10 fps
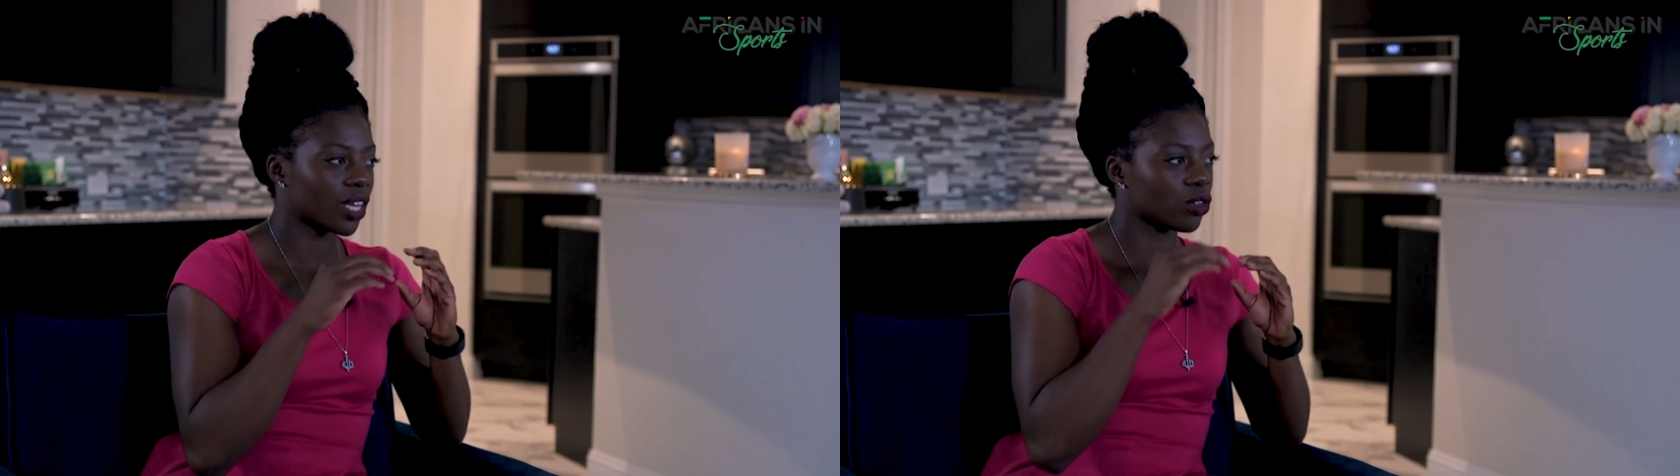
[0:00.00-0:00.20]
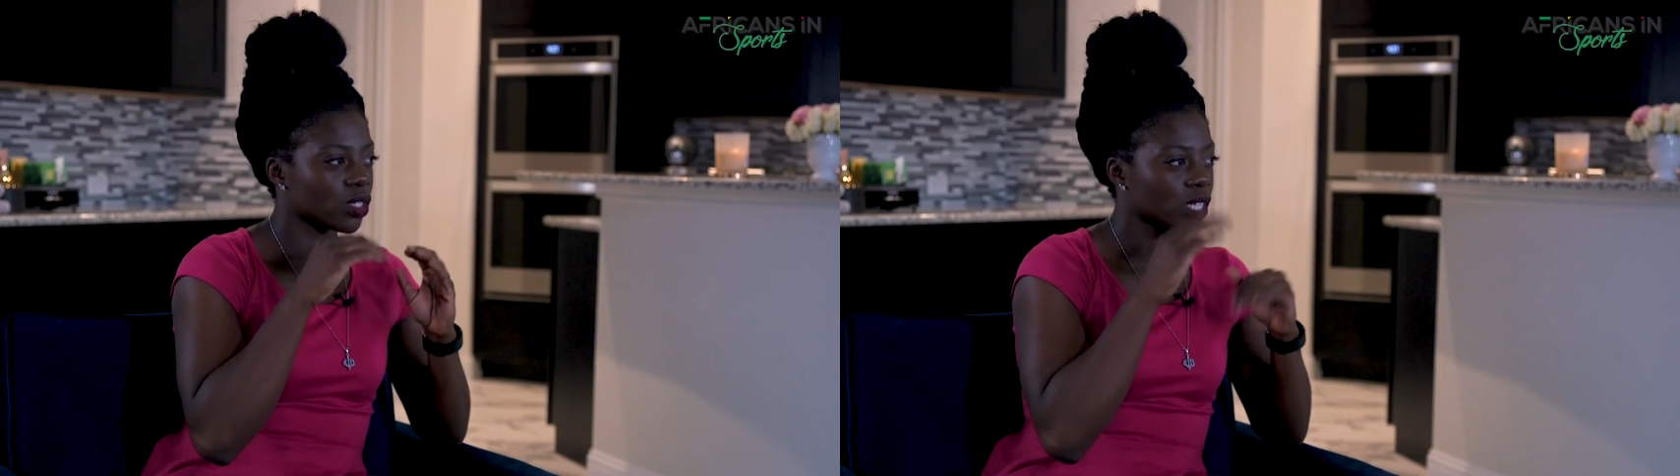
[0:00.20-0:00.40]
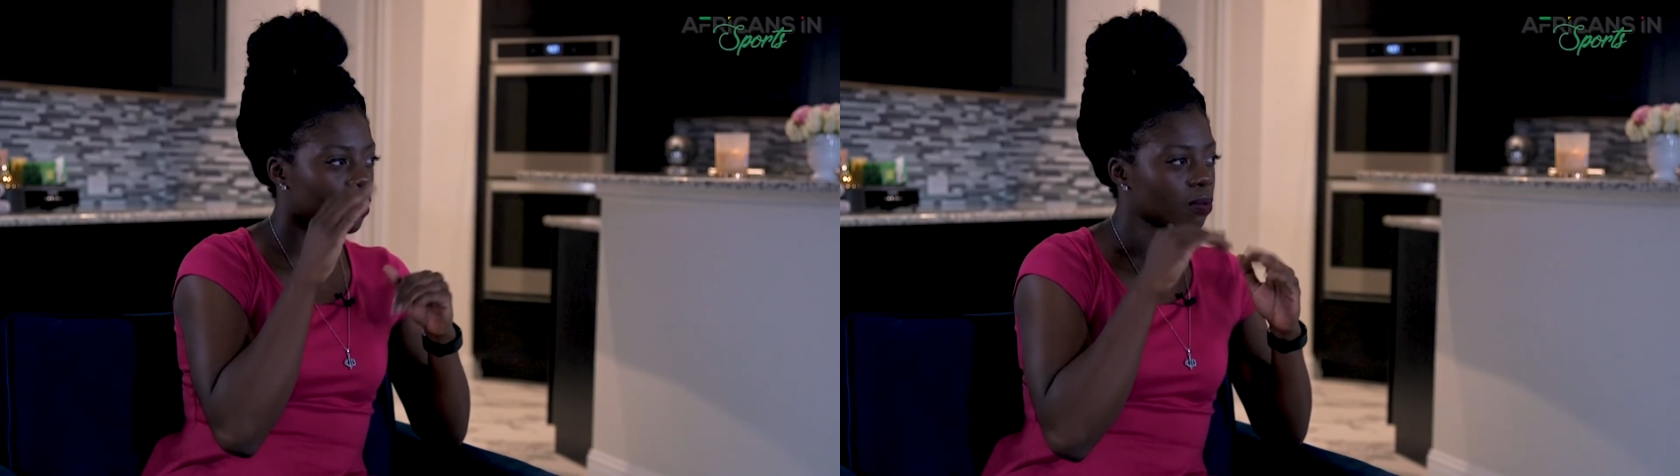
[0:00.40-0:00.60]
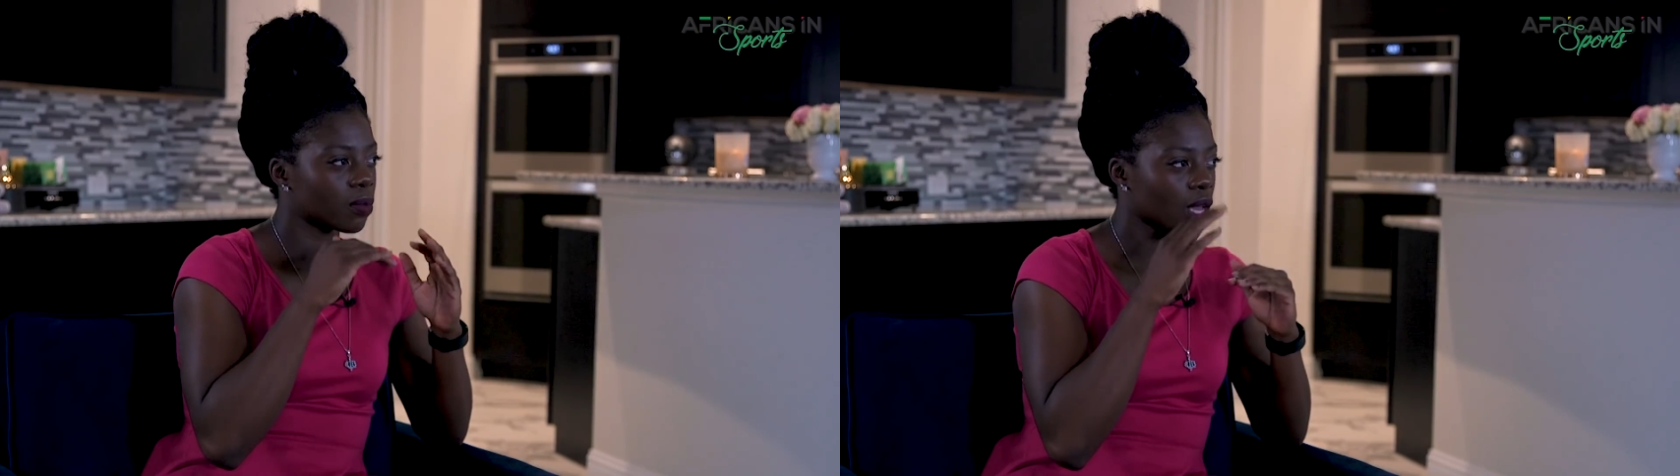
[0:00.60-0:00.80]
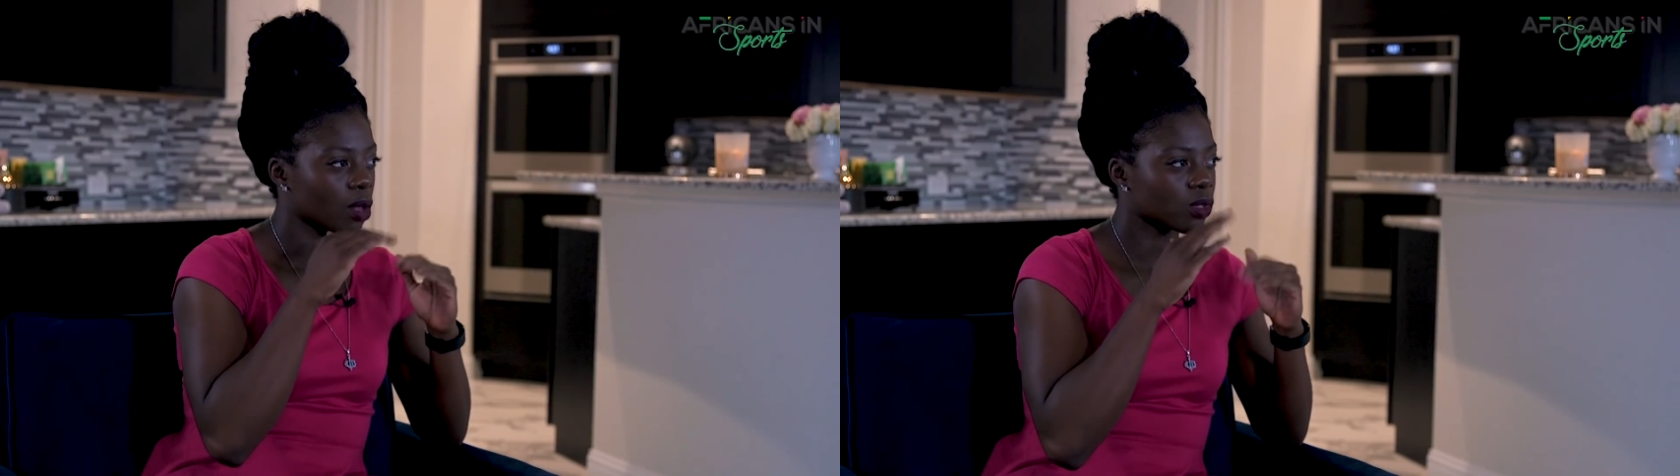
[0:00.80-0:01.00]
it'll skip,
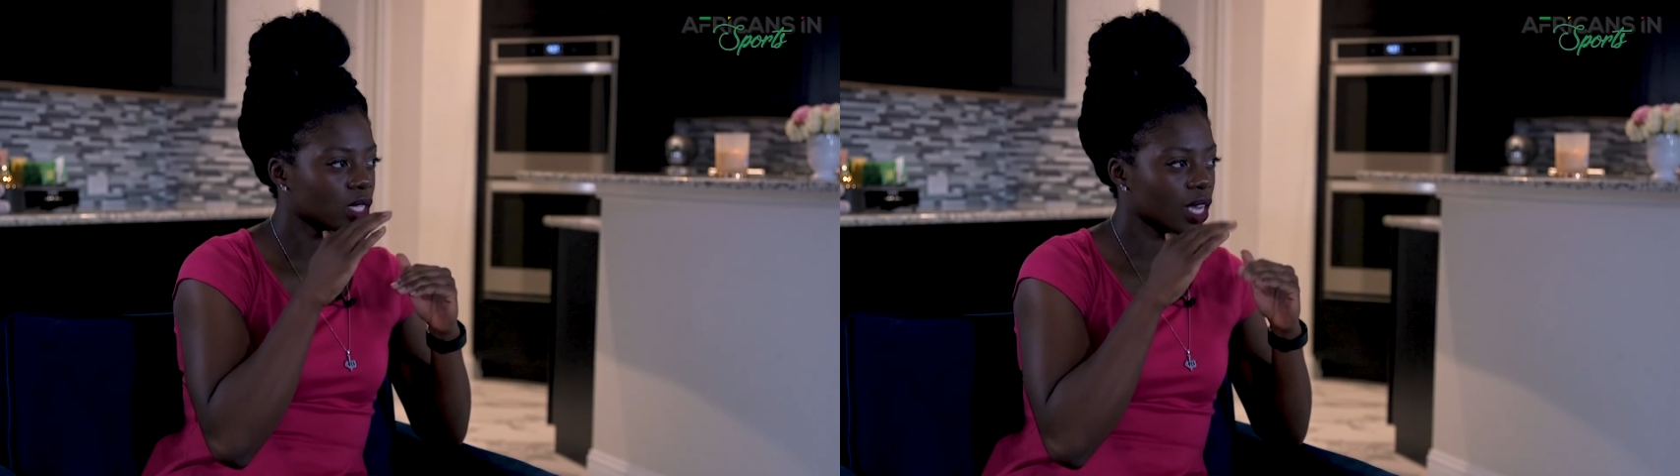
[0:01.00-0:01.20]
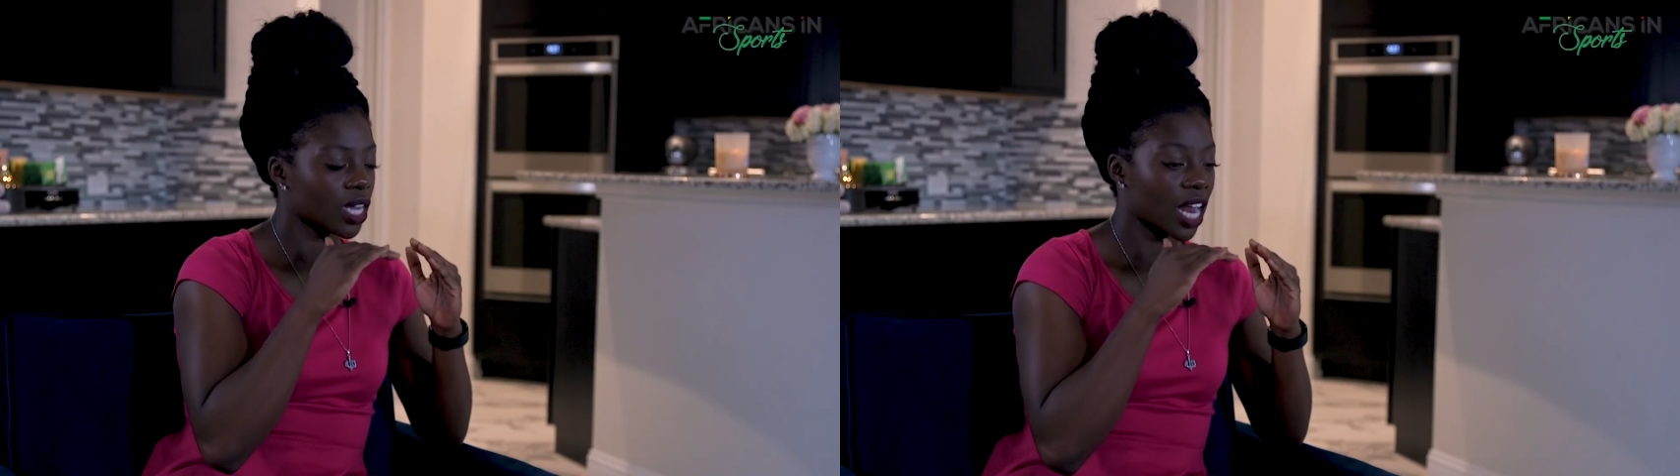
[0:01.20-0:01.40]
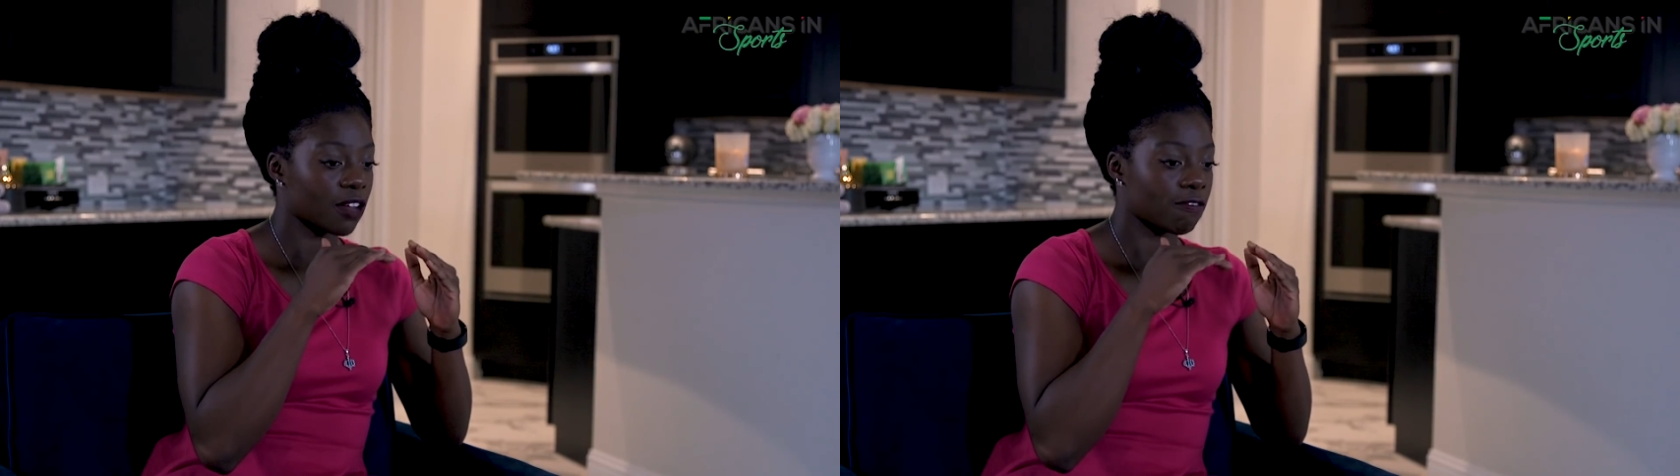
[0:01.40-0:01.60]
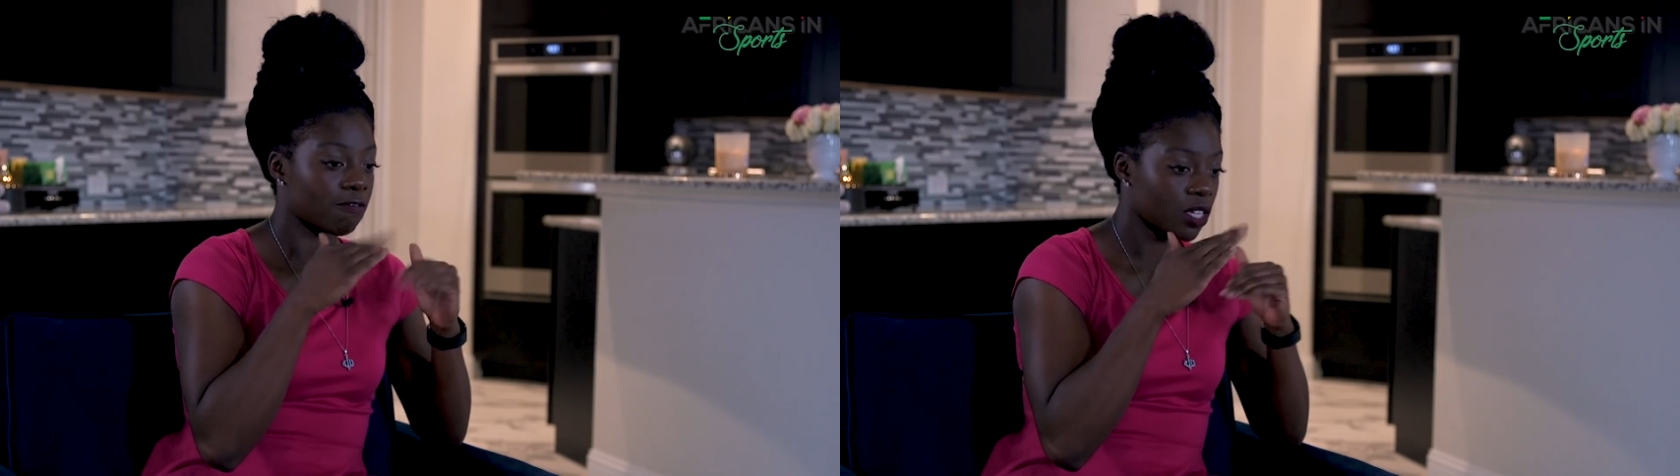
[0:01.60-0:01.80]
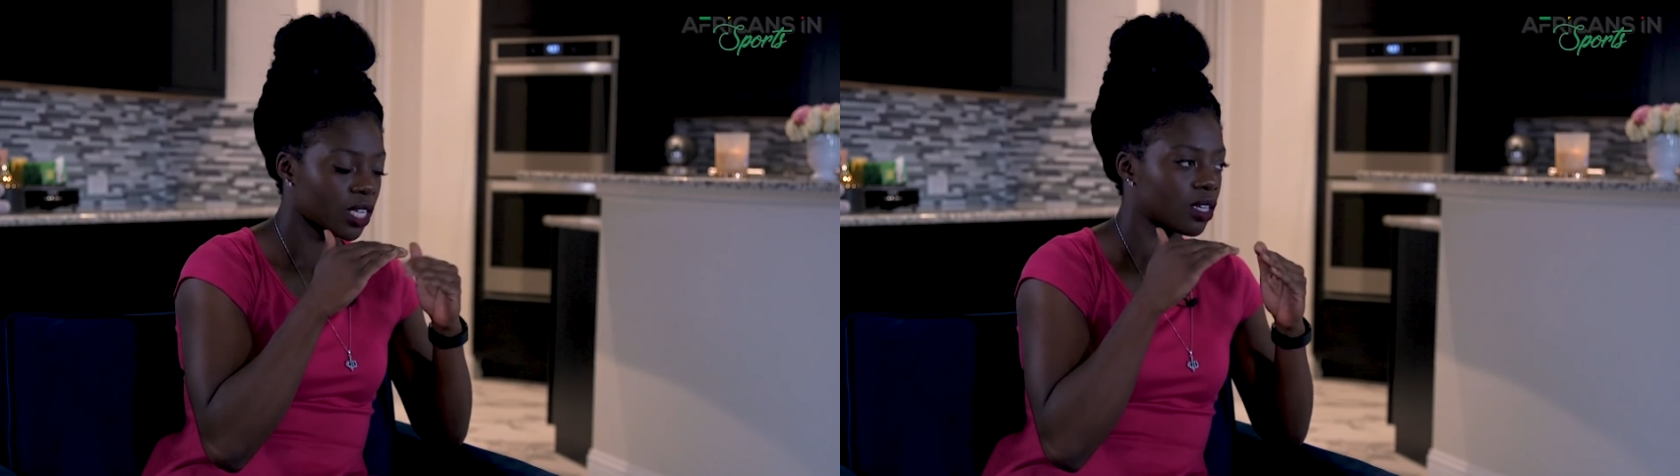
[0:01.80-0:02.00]
like almost like, and I could
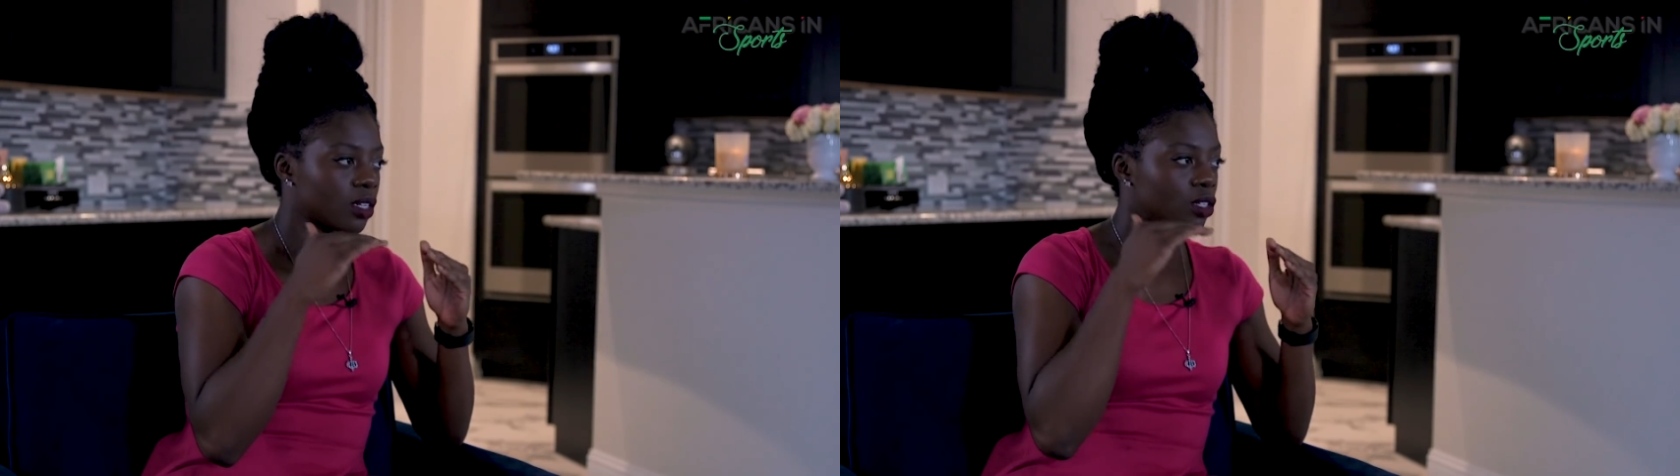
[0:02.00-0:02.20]
feel it.